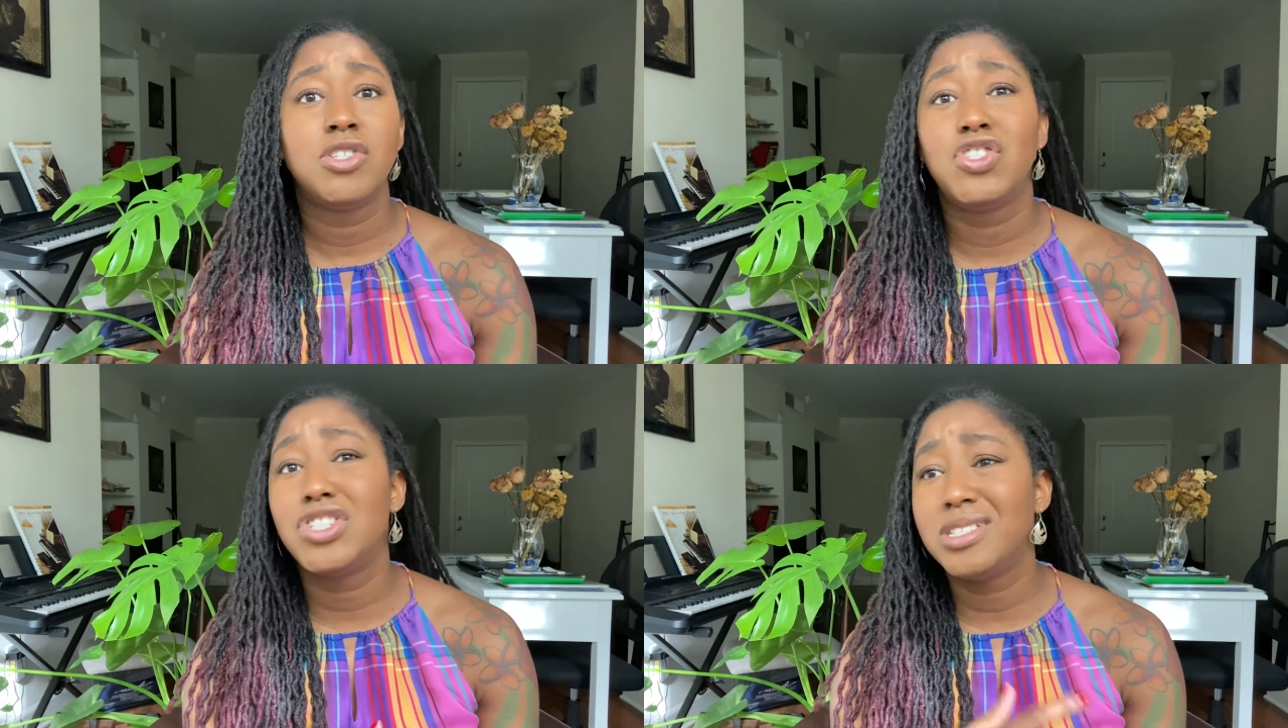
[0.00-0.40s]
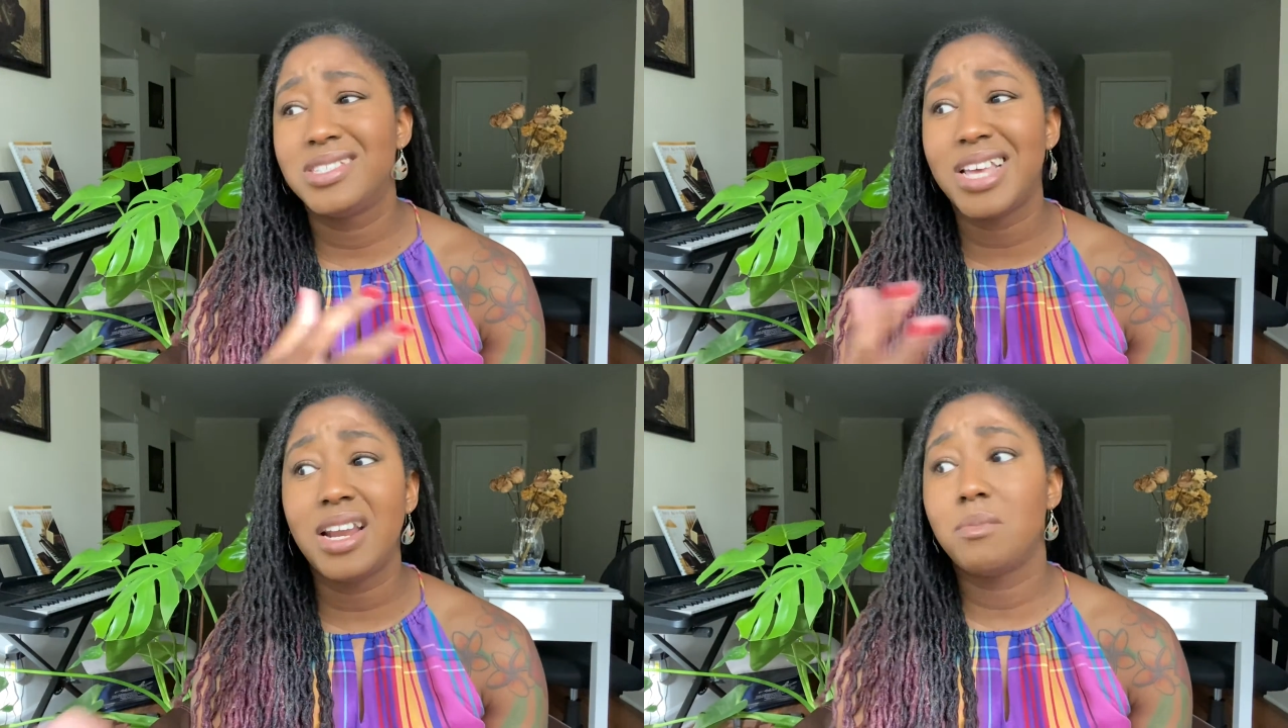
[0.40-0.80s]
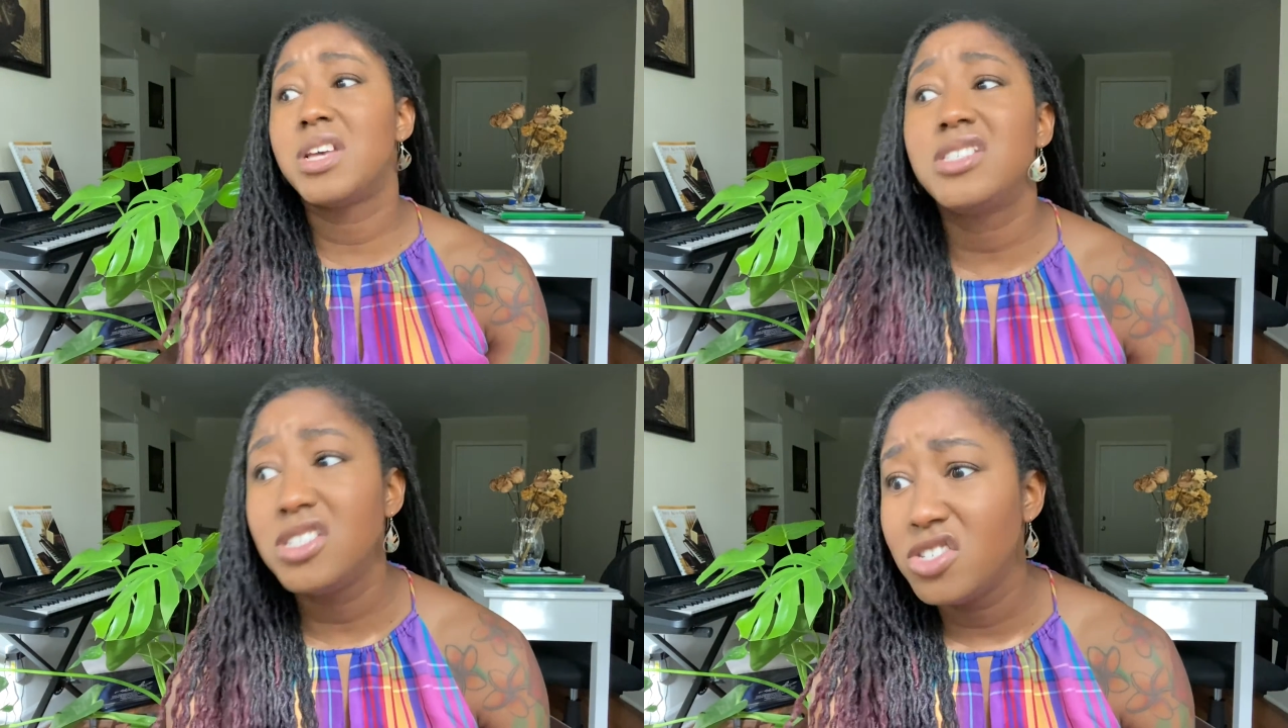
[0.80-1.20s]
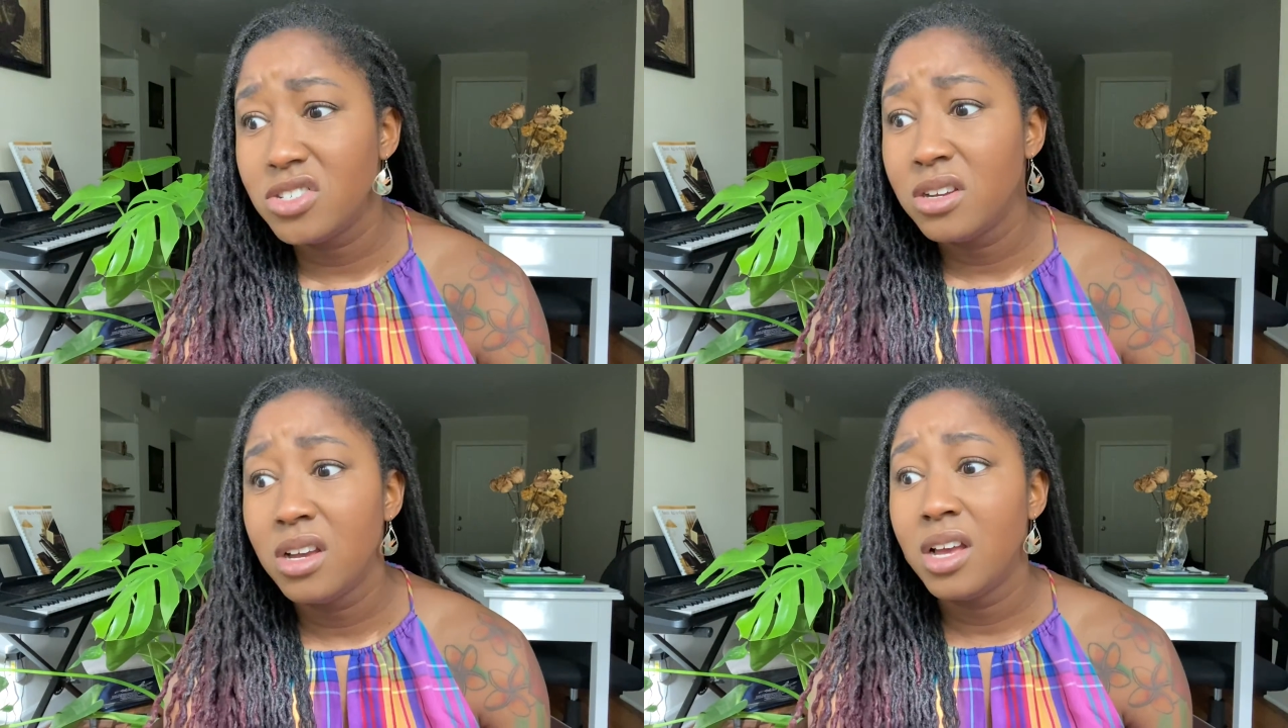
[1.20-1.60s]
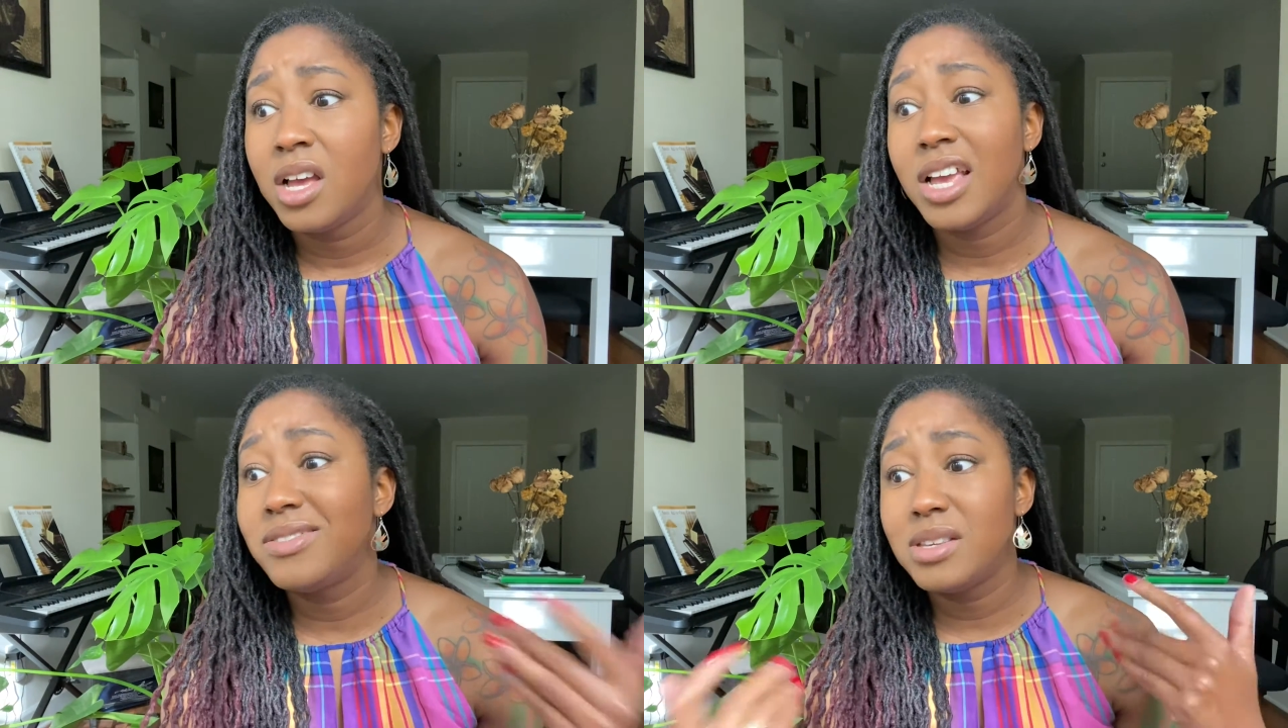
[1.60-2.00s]
Just send a message.
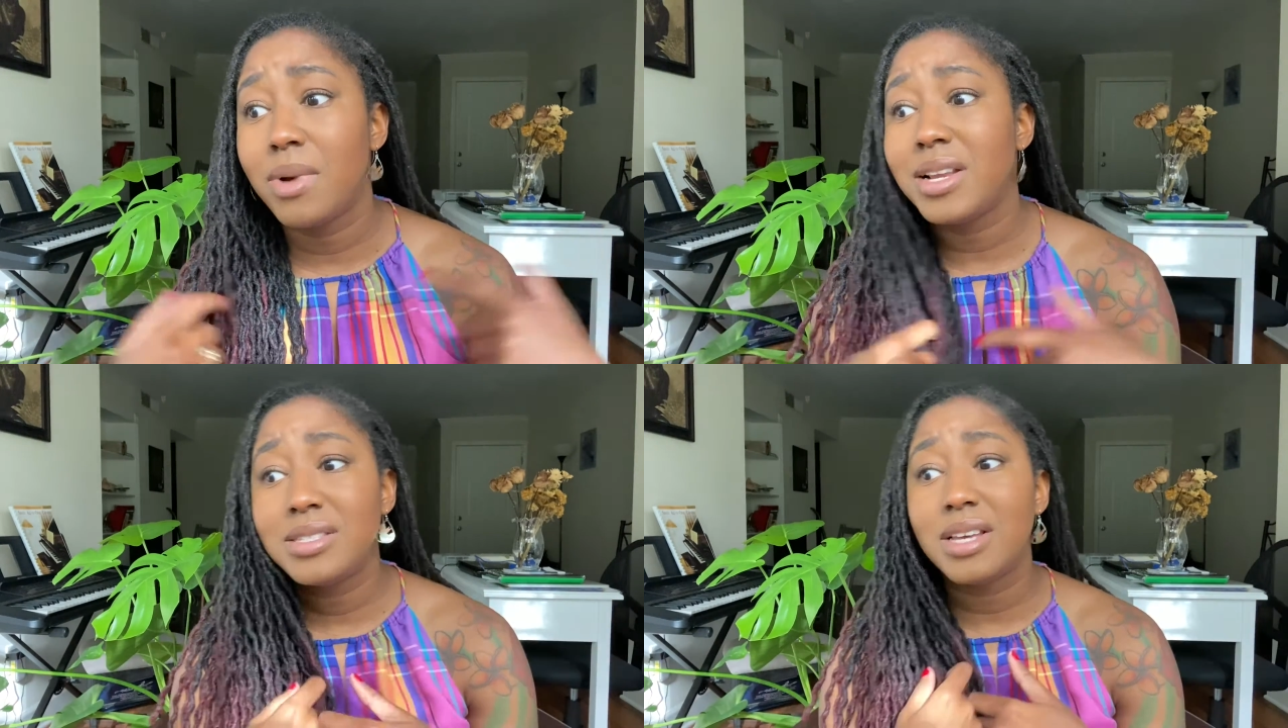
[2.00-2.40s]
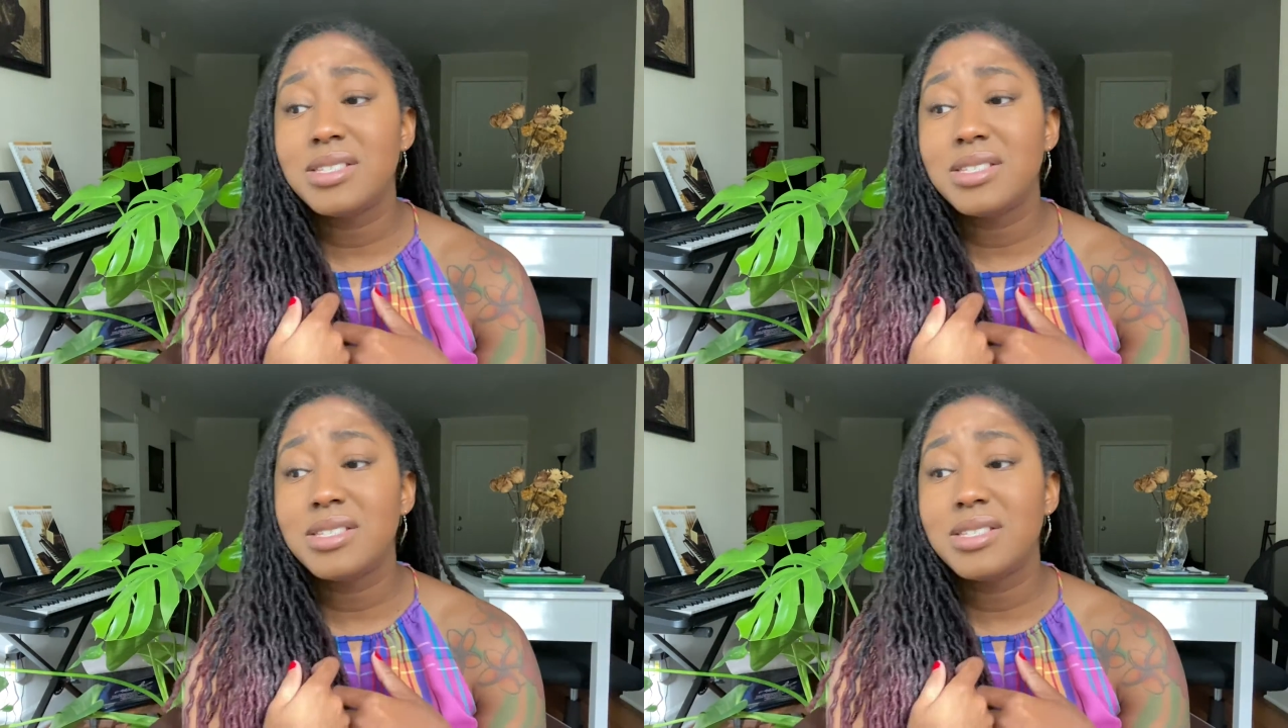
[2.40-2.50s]
If somebody says